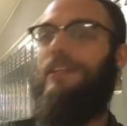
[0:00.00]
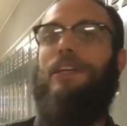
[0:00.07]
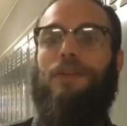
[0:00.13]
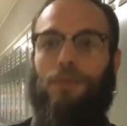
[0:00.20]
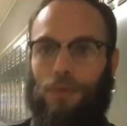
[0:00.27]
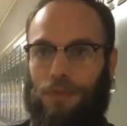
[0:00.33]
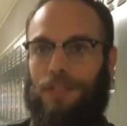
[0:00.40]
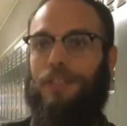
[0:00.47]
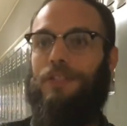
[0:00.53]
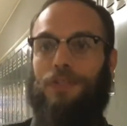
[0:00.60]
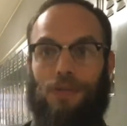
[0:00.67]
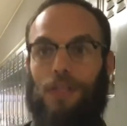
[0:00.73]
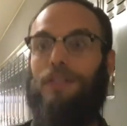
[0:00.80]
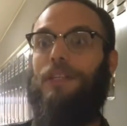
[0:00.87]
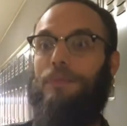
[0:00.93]
equals they're
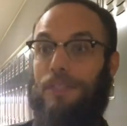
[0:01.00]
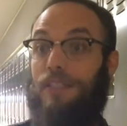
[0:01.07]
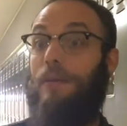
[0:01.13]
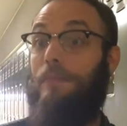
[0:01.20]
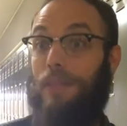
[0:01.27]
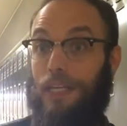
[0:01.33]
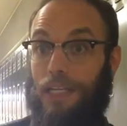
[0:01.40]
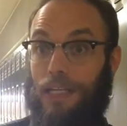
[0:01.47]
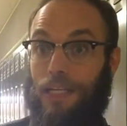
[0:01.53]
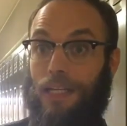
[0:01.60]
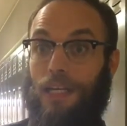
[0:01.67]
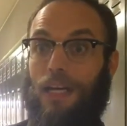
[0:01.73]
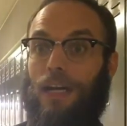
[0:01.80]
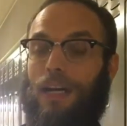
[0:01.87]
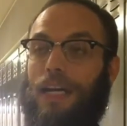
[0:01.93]
struggling with something.
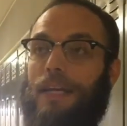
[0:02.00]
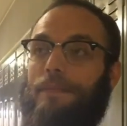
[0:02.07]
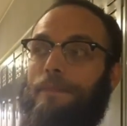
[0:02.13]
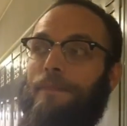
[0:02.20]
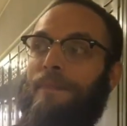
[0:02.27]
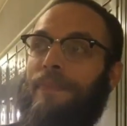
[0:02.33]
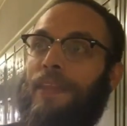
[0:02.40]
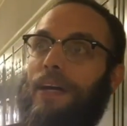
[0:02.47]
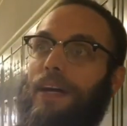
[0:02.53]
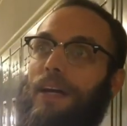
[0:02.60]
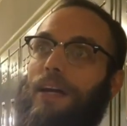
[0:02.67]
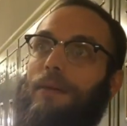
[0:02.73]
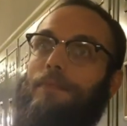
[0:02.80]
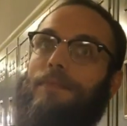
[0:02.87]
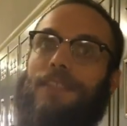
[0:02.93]
All right,
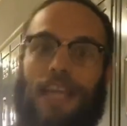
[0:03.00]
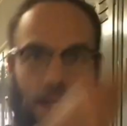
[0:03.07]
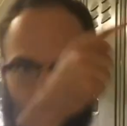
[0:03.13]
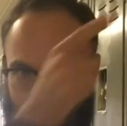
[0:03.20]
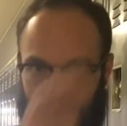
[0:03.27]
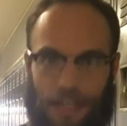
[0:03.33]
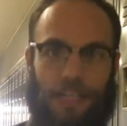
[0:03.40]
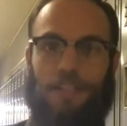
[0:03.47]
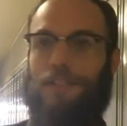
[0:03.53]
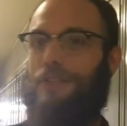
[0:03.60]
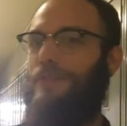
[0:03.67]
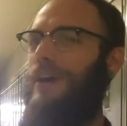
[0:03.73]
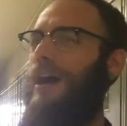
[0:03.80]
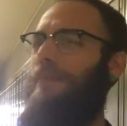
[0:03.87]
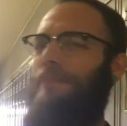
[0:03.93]
test grades
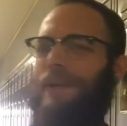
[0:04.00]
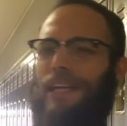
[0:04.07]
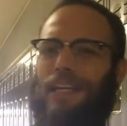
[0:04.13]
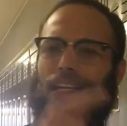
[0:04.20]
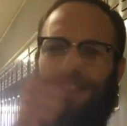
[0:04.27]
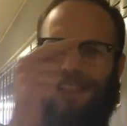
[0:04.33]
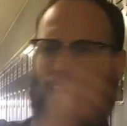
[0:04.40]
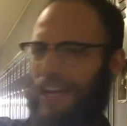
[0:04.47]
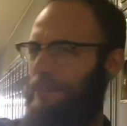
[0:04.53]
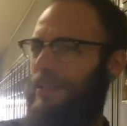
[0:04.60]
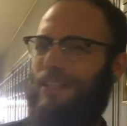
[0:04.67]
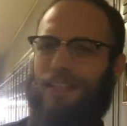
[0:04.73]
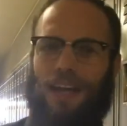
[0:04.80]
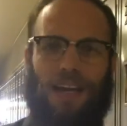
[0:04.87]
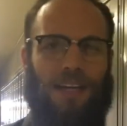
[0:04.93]
dropping,
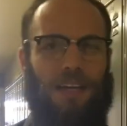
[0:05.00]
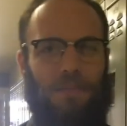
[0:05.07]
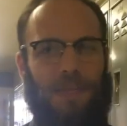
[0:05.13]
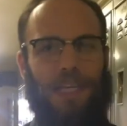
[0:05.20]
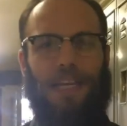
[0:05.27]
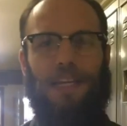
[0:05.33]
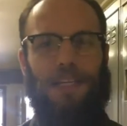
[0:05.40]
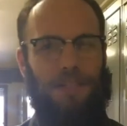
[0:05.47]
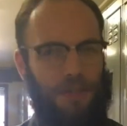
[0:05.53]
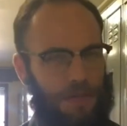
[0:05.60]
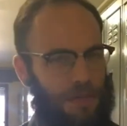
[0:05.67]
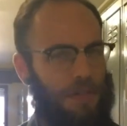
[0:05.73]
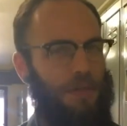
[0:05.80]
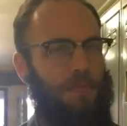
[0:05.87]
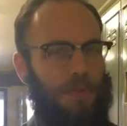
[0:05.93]
assignments not coming in. It's
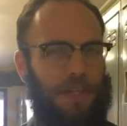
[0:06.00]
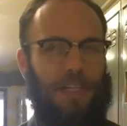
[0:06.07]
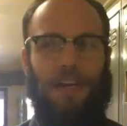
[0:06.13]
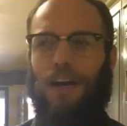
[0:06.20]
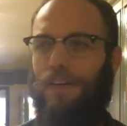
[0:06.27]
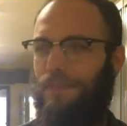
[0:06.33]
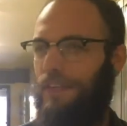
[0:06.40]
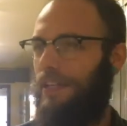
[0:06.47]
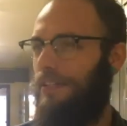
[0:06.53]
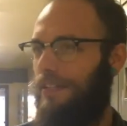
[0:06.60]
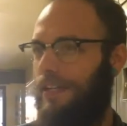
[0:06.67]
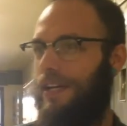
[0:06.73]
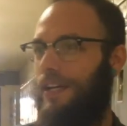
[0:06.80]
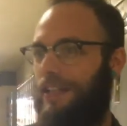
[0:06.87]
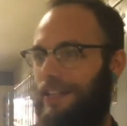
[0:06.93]
usually pretty obvious.
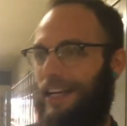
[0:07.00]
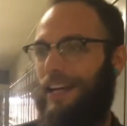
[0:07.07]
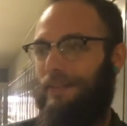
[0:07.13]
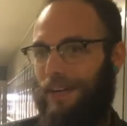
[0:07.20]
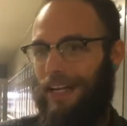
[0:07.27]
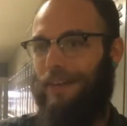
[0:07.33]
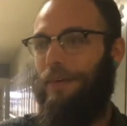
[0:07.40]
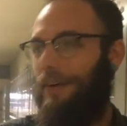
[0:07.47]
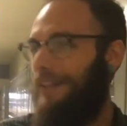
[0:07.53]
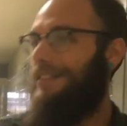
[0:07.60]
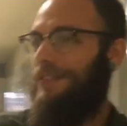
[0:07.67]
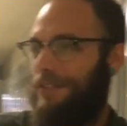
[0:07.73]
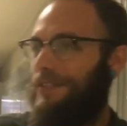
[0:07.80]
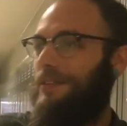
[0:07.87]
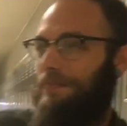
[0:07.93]
Yeah, right. Well,
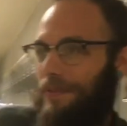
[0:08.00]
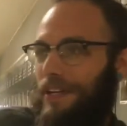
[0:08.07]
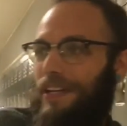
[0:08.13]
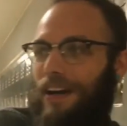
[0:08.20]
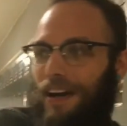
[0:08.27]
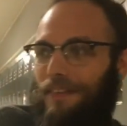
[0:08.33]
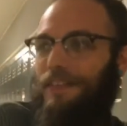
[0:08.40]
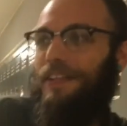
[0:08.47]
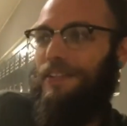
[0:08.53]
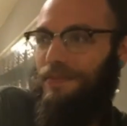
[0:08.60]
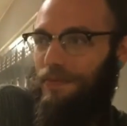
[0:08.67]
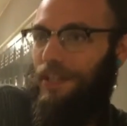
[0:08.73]
it's usually pretty obvious